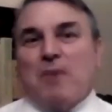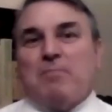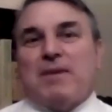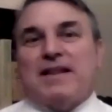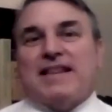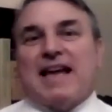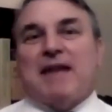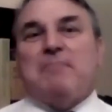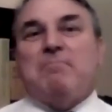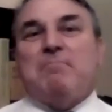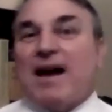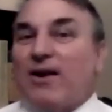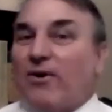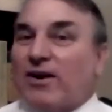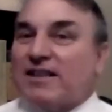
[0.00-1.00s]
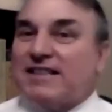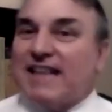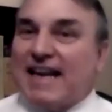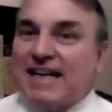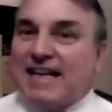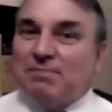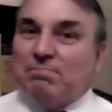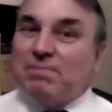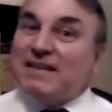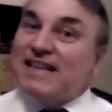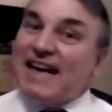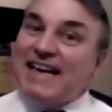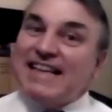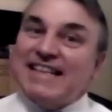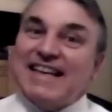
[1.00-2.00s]
But then Belloc said, but
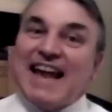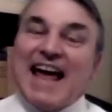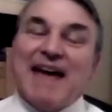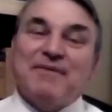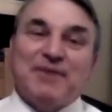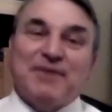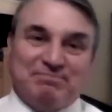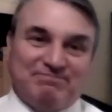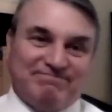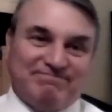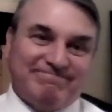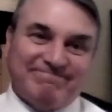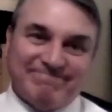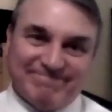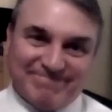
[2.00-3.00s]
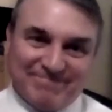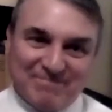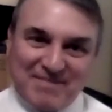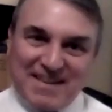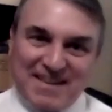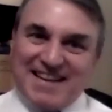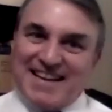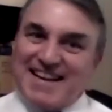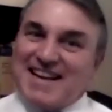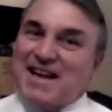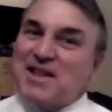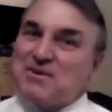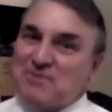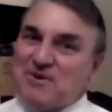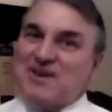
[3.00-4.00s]
then he's in heaven. In
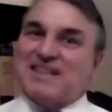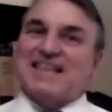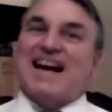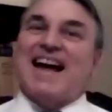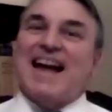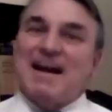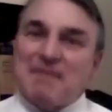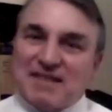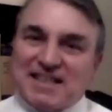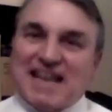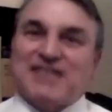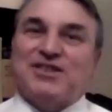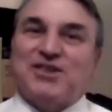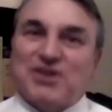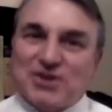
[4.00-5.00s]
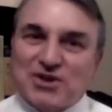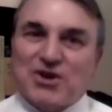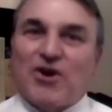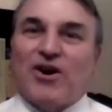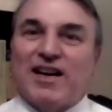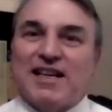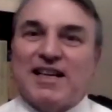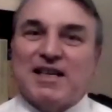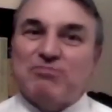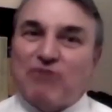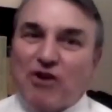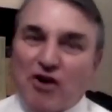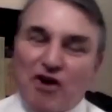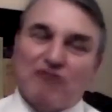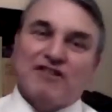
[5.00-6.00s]
other words, Chesterton got his
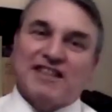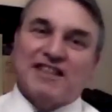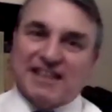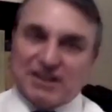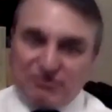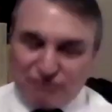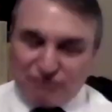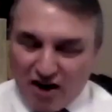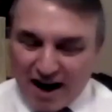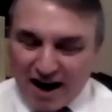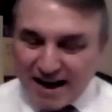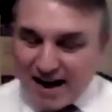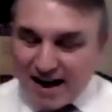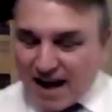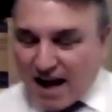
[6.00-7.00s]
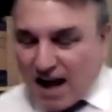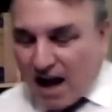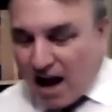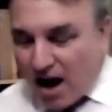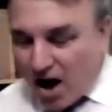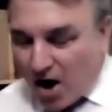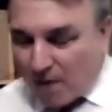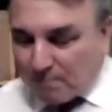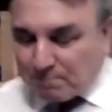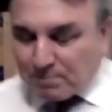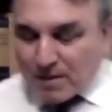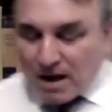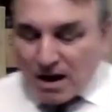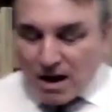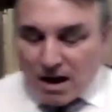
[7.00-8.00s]
priorities right. Um,
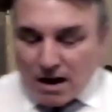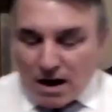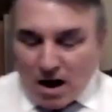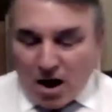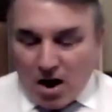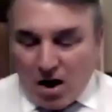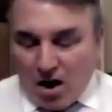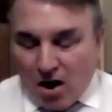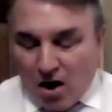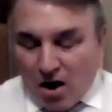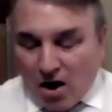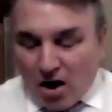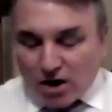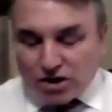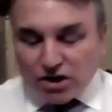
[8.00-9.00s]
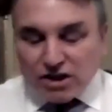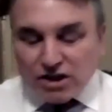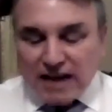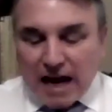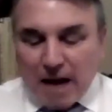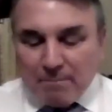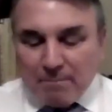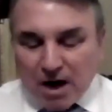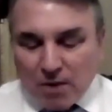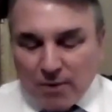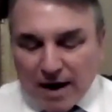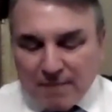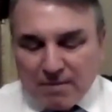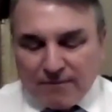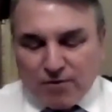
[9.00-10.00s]
I should say, by the
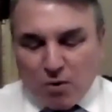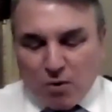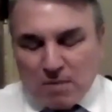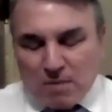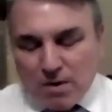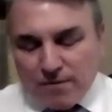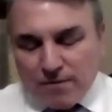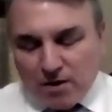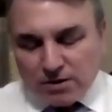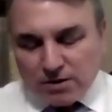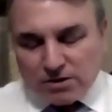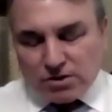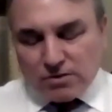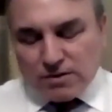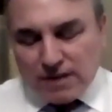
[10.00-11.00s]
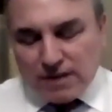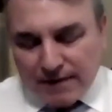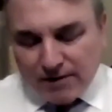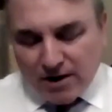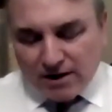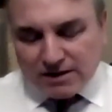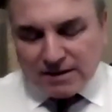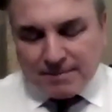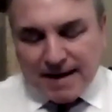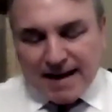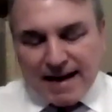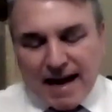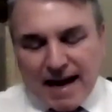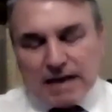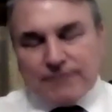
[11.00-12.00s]
way, before we move on to The Everlasting
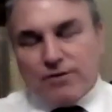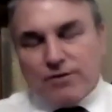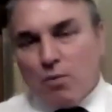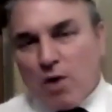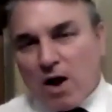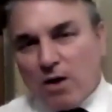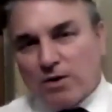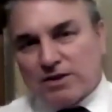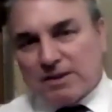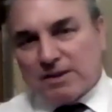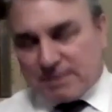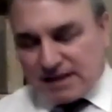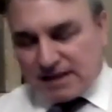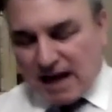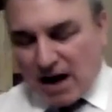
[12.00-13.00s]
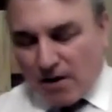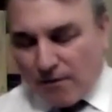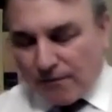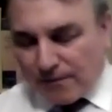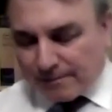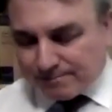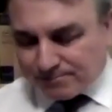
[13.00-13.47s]
Man, as for Wells himself,